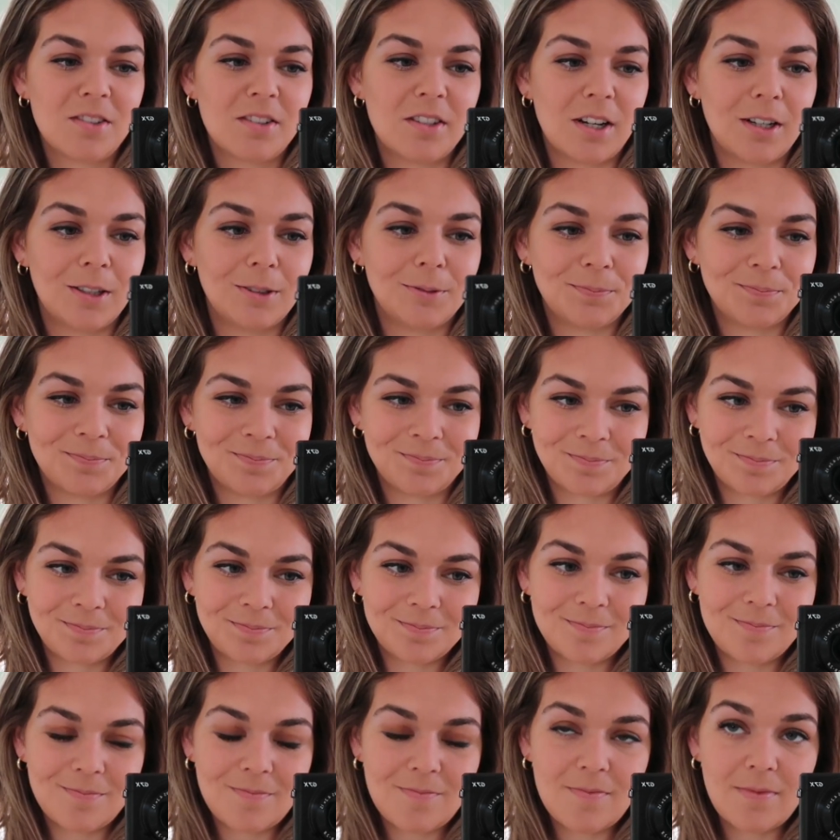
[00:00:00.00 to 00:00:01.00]
So
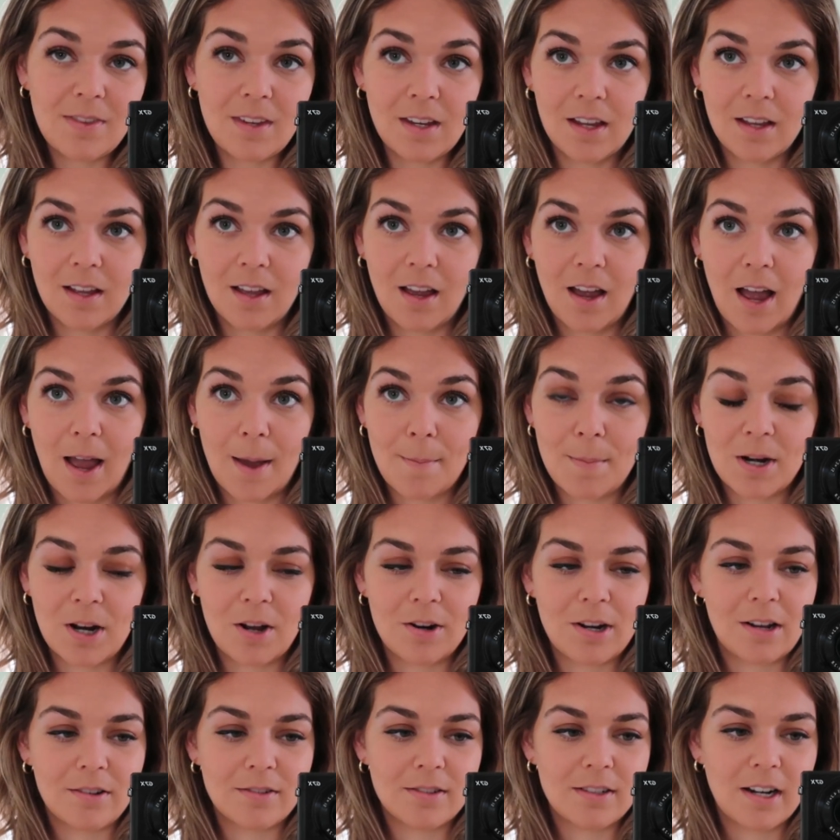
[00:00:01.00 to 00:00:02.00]
I'm gonna
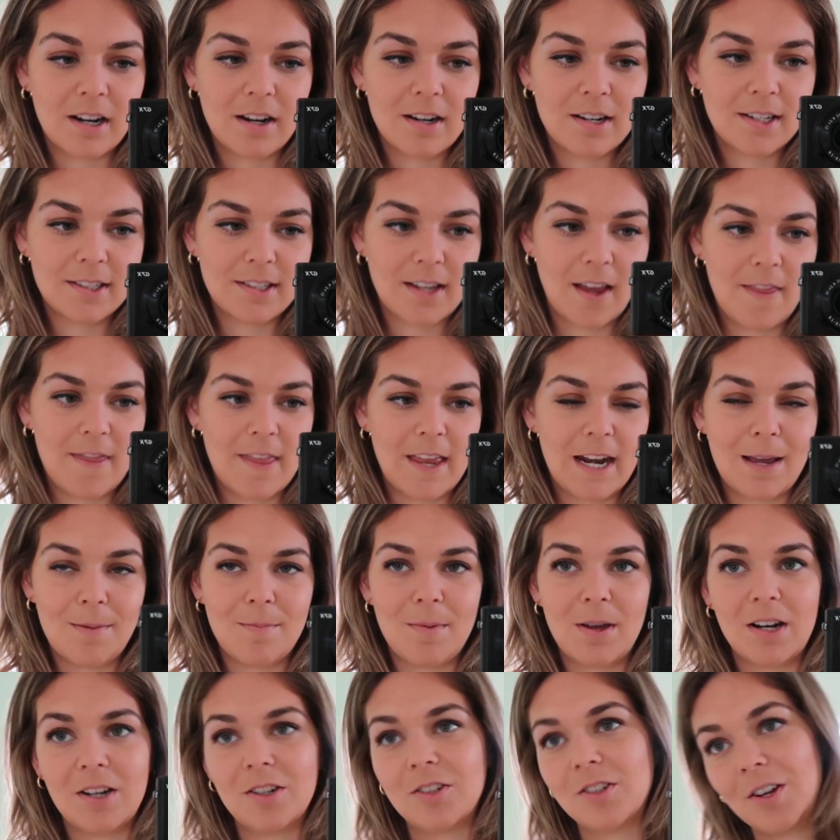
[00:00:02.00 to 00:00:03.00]
go downstairs and then
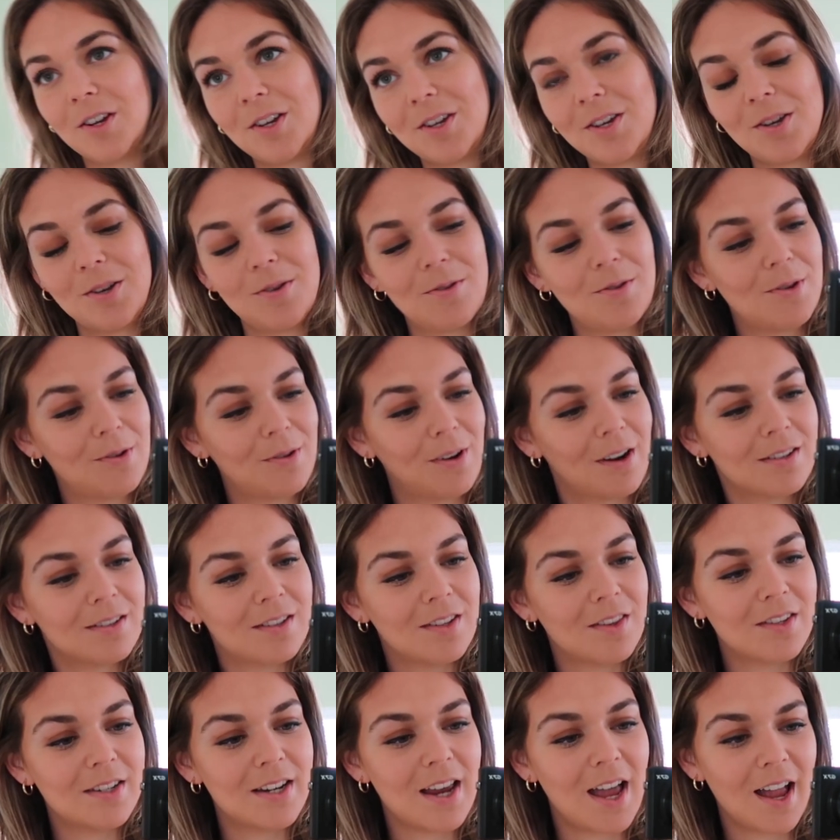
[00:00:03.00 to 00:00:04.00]
I'm gonna show you the
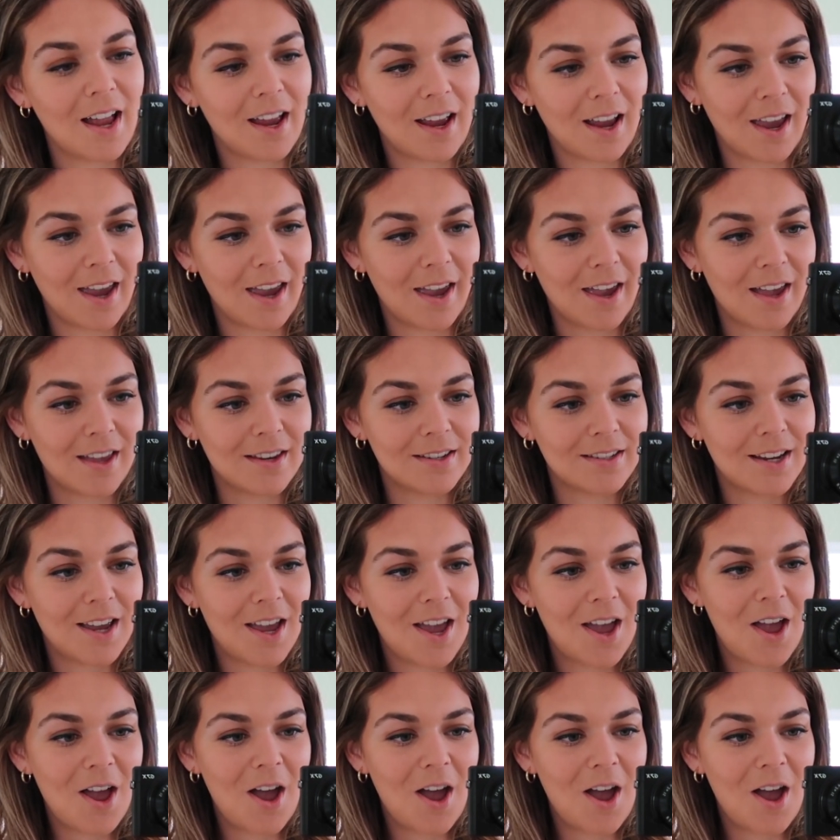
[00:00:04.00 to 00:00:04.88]
rest of the day and